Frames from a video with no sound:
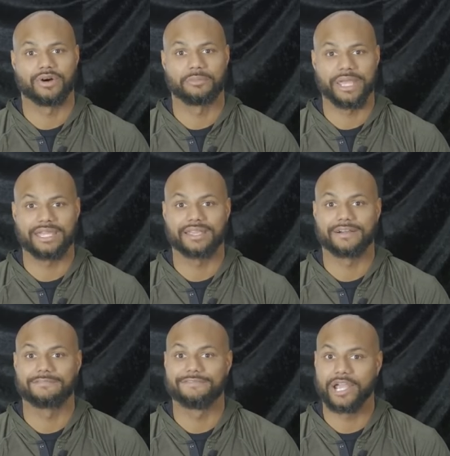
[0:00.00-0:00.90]
while making
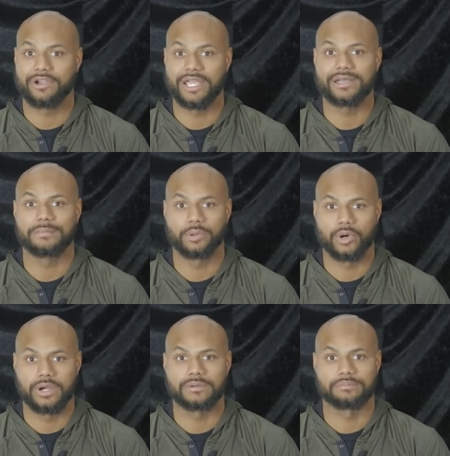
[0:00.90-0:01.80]
a very
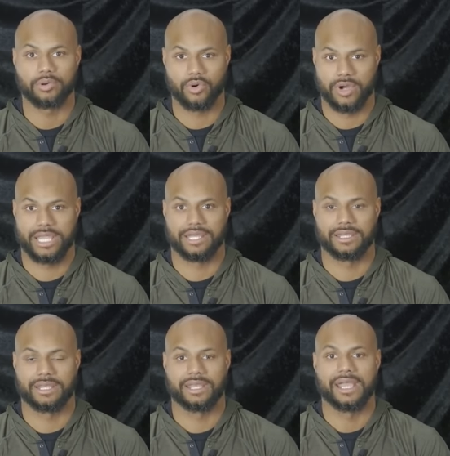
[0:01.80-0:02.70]
important point